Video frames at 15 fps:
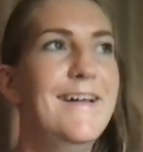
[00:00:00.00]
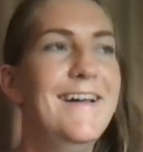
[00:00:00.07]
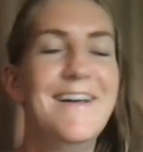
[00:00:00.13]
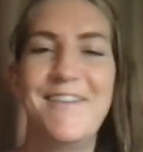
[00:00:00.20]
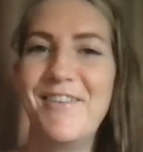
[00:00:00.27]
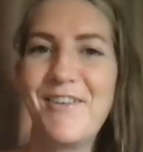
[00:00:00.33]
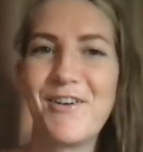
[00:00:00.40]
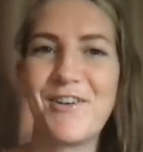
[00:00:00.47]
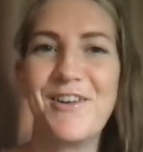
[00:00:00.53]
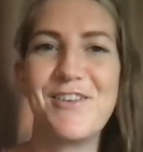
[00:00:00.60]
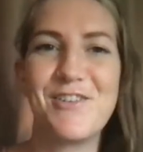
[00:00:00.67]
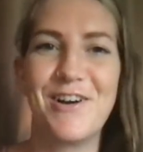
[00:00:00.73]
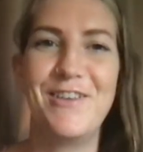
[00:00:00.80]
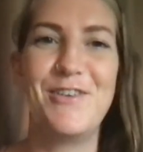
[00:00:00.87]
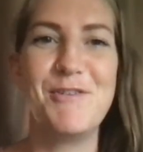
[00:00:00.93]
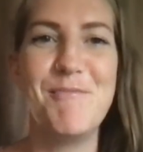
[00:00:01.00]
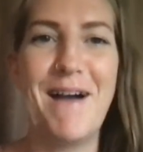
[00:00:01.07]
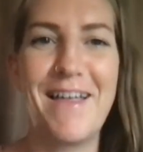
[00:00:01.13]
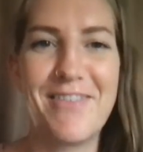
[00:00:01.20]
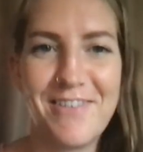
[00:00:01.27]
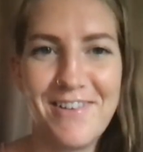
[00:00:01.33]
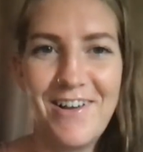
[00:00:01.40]
I'm not going to try and do
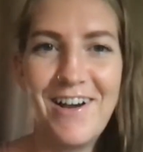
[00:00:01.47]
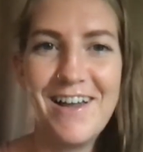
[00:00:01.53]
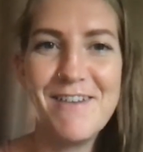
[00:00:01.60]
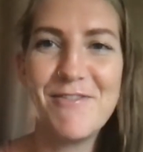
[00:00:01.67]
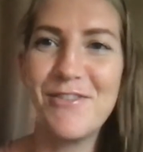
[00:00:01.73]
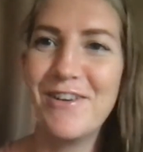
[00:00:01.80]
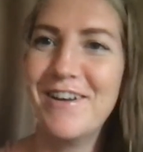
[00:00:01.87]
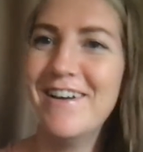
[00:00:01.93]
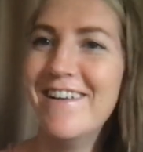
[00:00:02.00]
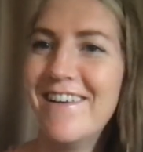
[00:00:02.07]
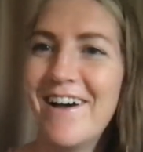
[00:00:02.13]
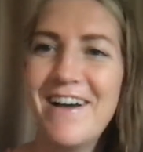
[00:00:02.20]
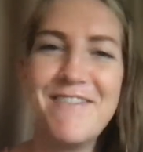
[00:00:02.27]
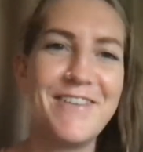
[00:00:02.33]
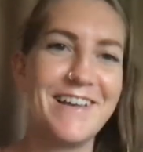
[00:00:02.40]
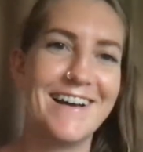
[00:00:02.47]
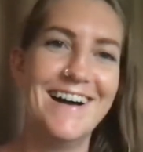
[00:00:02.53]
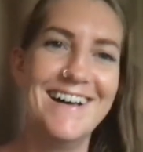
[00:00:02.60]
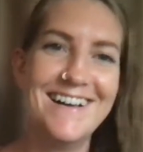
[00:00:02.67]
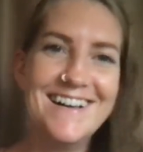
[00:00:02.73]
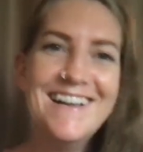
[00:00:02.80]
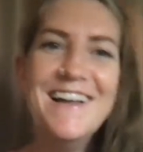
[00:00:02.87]
maths live on a live here,
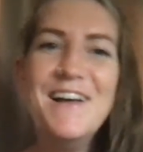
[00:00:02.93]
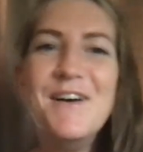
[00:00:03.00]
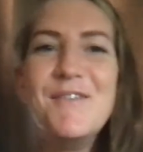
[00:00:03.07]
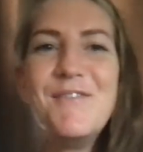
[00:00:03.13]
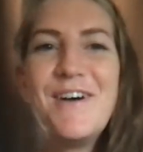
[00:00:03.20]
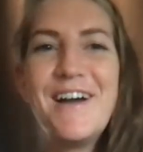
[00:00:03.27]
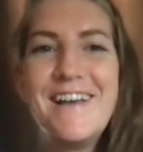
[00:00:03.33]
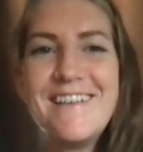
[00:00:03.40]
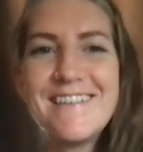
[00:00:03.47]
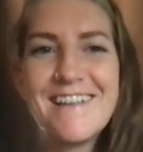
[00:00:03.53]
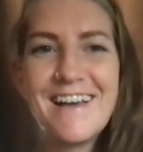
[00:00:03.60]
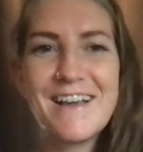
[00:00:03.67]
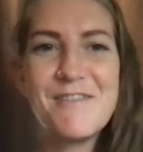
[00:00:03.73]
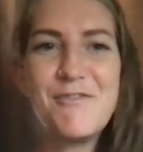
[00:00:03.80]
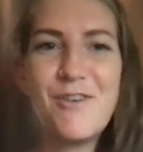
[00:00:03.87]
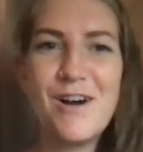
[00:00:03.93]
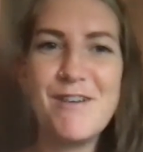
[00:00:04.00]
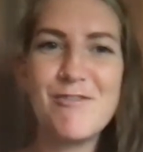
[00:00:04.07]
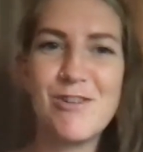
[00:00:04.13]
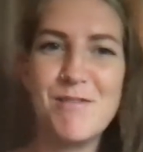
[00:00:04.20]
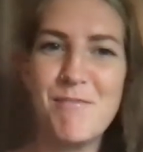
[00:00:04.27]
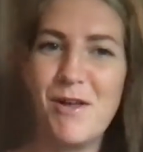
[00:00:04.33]
but it's like a
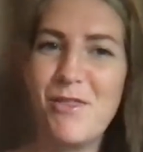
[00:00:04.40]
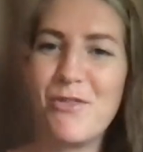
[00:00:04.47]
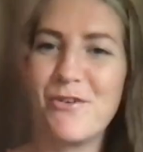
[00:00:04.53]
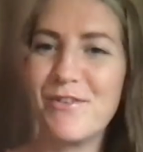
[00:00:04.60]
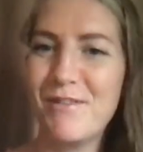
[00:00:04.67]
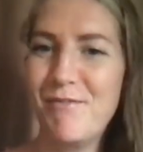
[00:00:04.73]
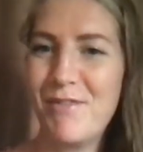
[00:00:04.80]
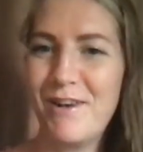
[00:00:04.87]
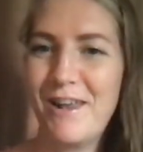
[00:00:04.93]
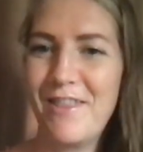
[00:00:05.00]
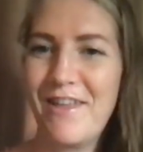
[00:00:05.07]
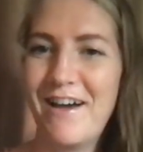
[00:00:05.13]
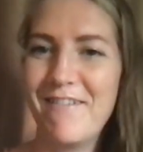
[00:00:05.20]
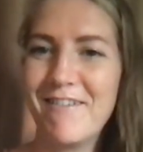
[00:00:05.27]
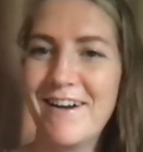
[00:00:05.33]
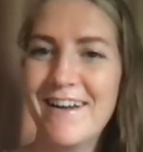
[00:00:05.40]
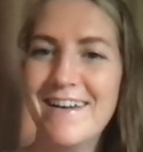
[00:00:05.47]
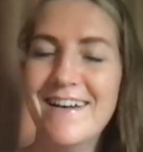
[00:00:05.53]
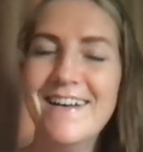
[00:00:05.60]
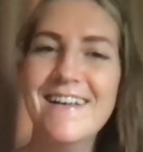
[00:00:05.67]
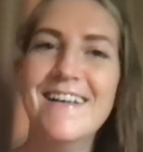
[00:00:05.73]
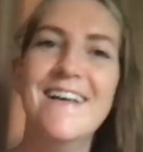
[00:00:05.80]
£5 a month or something like that, right?
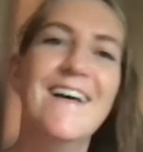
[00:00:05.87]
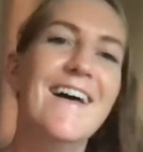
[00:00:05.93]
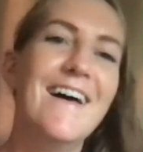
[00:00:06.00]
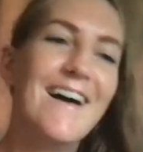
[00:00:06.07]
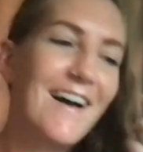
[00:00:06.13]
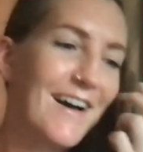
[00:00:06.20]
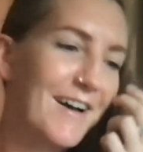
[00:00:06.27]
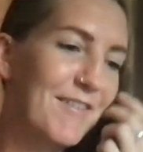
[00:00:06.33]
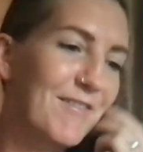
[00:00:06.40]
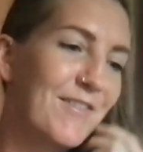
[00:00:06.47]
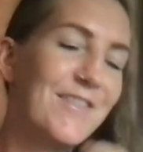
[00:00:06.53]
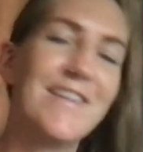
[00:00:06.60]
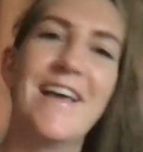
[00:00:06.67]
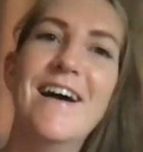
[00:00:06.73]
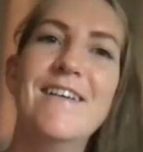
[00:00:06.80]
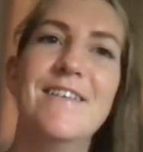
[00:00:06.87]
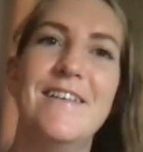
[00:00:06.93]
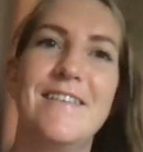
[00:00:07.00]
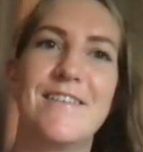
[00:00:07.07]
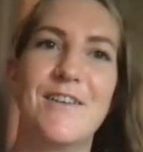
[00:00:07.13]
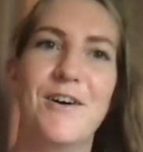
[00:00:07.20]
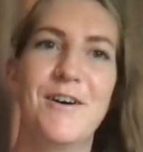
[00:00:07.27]
Yeah,
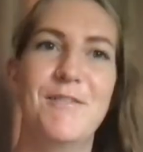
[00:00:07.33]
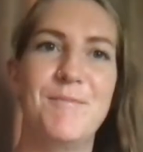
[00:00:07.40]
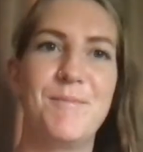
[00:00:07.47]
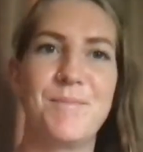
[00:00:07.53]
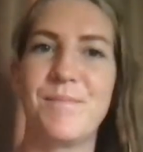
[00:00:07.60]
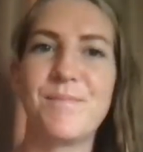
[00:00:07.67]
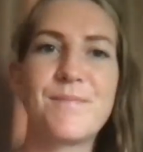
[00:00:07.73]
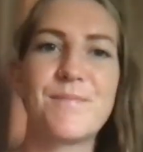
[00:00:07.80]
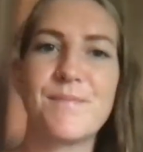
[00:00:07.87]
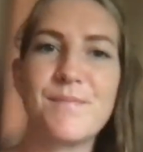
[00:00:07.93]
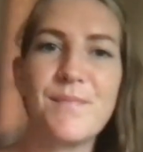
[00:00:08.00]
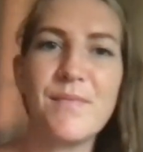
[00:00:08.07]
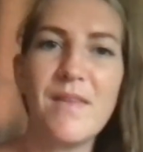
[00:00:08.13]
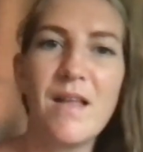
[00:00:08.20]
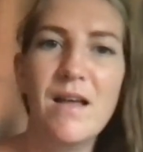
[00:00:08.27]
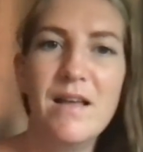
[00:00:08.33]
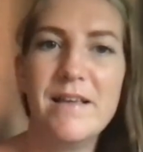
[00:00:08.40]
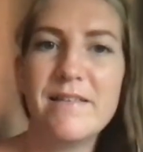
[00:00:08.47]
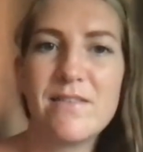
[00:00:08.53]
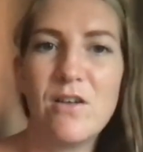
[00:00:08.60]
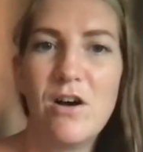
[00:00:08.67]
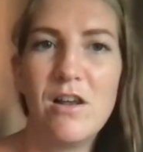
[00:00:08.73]
it's not
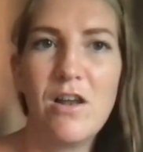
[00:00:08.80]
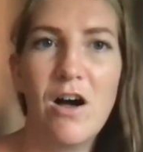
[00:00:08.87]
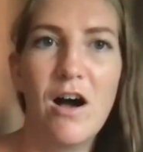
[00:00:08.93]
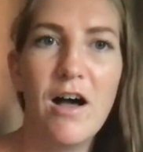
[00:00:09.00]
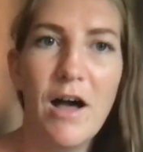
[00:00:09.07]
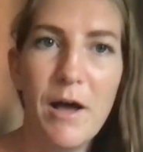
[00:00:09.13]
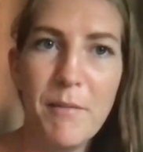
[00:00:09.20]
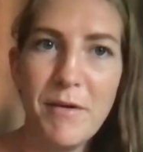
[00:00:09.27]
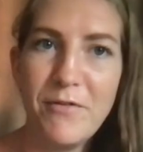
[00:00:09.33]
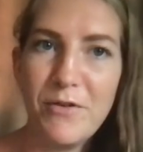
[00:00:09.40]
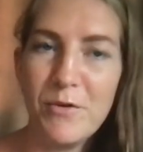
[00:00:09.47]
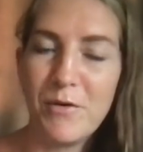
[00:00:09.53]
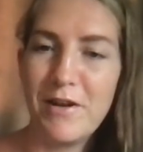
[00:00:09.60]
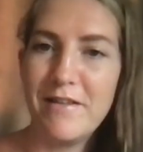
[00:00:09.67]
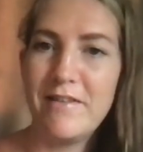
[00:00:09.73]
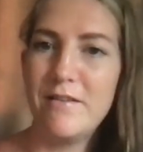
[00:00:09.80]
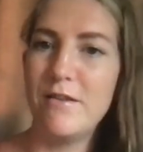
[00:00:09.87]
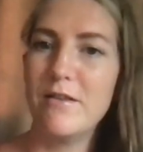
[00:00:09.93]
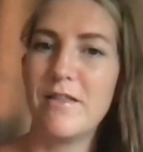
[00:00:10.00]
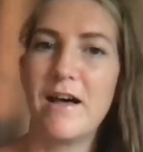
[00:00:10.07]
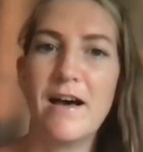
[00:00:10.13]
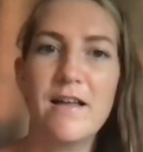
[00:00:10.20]
a lot if you wanted to
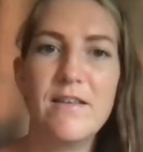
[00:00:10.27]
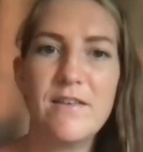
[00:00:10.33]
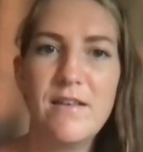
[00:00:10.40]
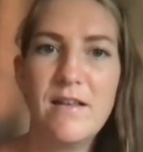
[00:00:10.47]
do that.